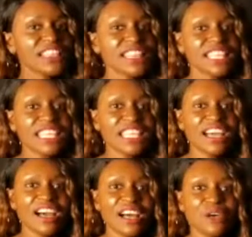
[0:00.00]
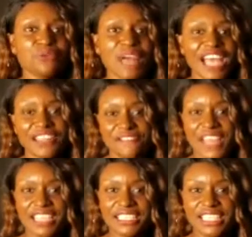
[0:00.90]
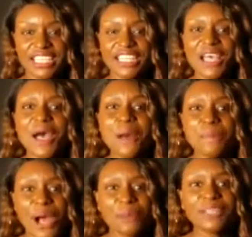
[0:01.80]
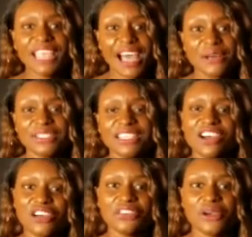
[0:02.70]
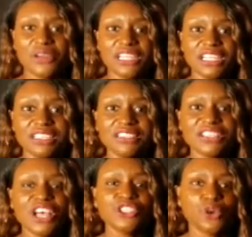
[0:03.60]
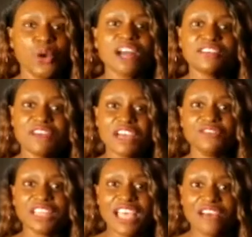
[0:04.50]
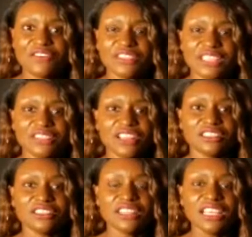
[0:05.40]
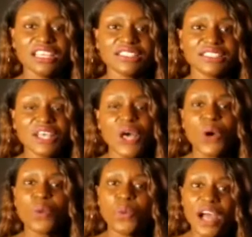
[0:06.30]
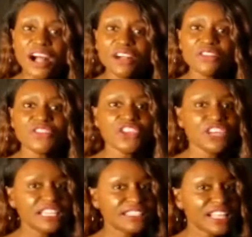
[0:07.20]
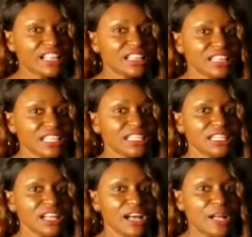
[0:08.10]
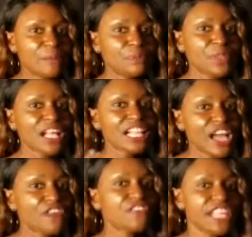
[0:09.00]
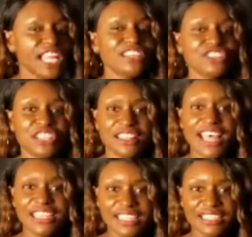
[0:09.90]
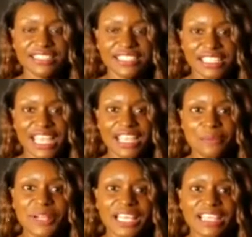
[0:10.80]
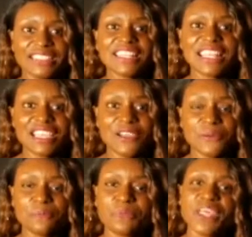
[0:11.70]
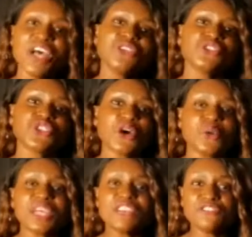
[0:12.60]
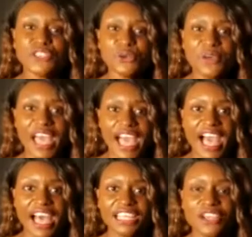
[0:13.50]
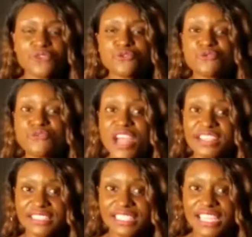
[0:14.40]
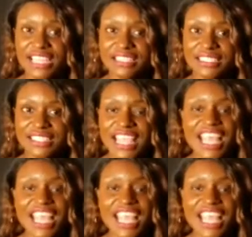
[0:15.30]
the RAD affected public housing authorities to qualify for the FSS under this? Well, there is a little clarification that needs to take place there. So if you had residents